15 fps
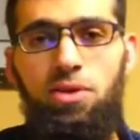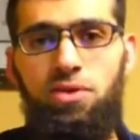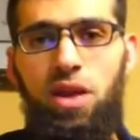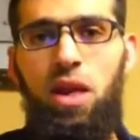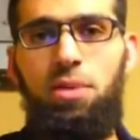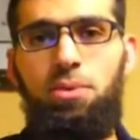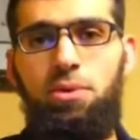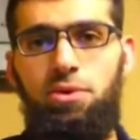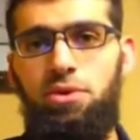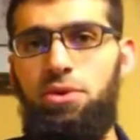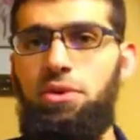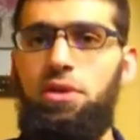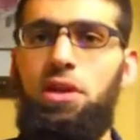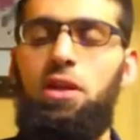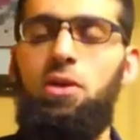able to
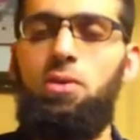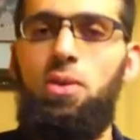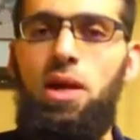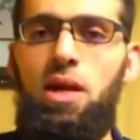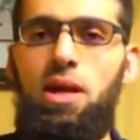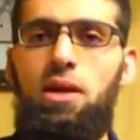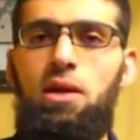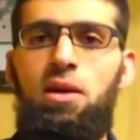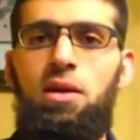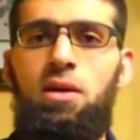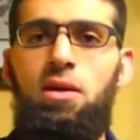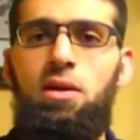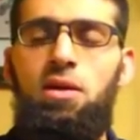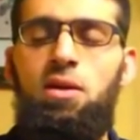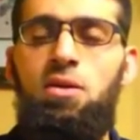stay away
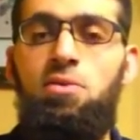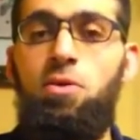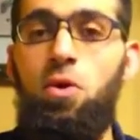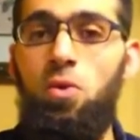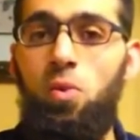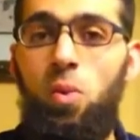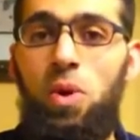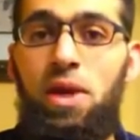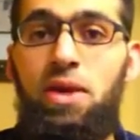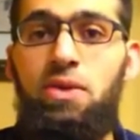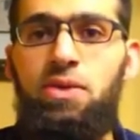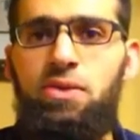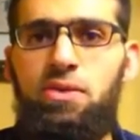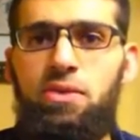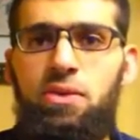for
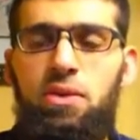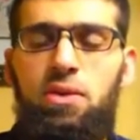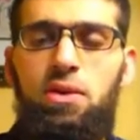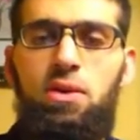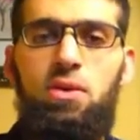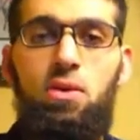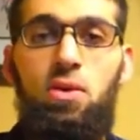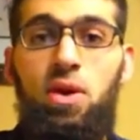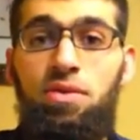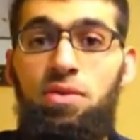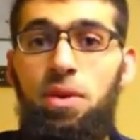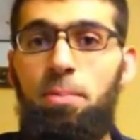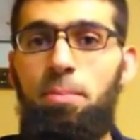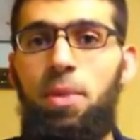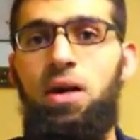weeks or
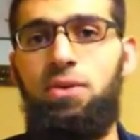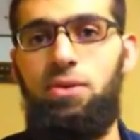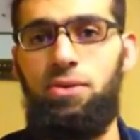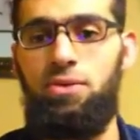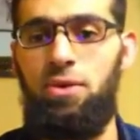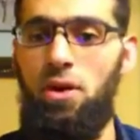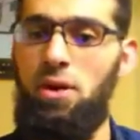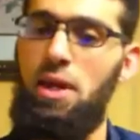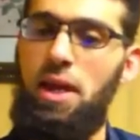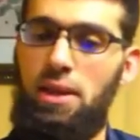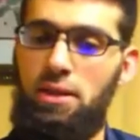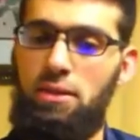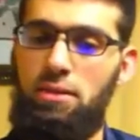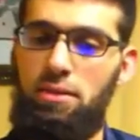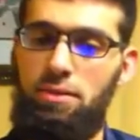even months on end.